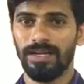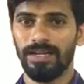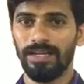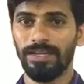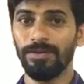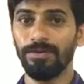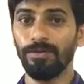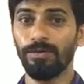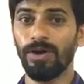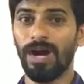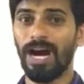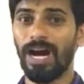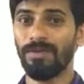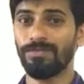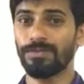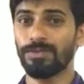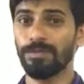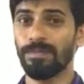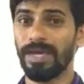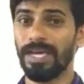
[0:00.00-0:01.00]
You
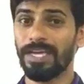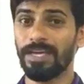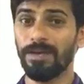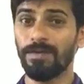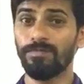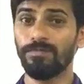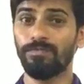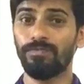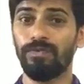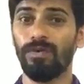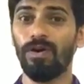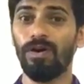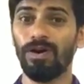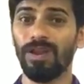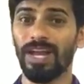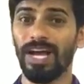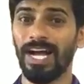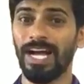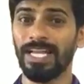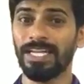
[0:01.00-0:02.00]
have to make him
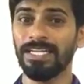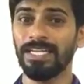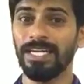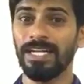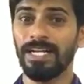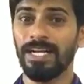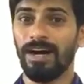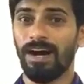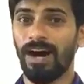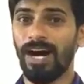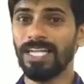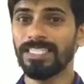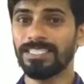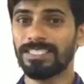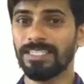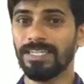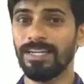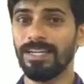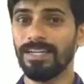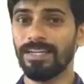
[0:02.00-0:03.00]
fall, and
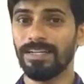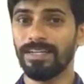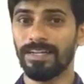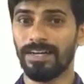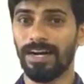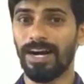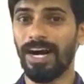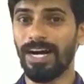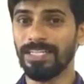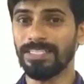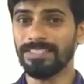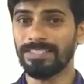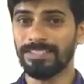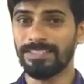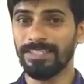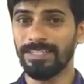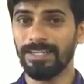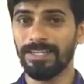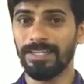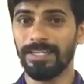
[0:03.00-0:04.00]

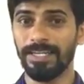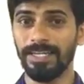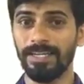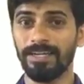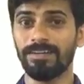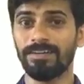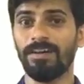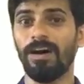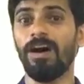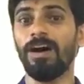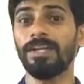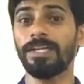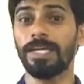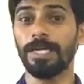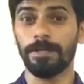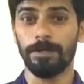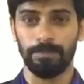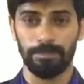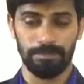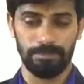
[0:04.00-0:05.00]
until he can't
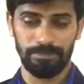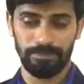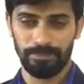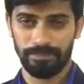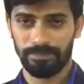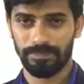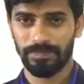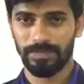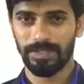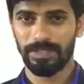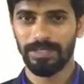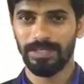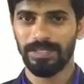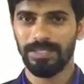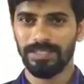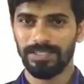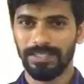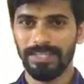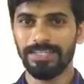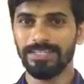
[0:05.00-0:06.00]
get up.
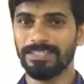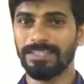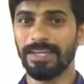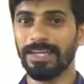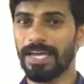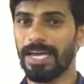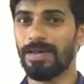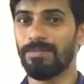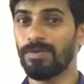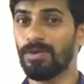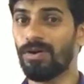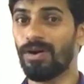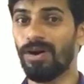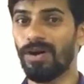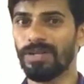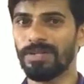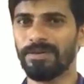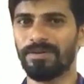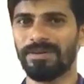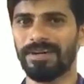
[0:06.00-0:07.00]
That is the game, you
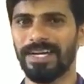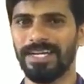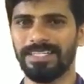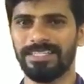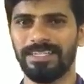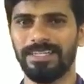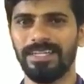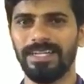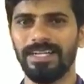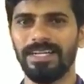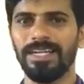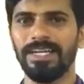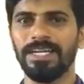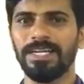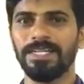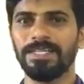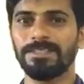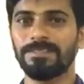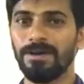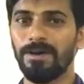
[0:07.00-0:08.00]
all know, right?
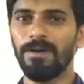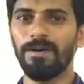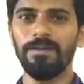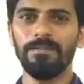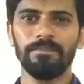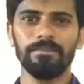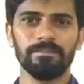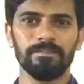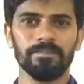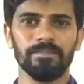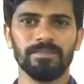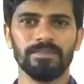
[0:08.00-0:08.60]
So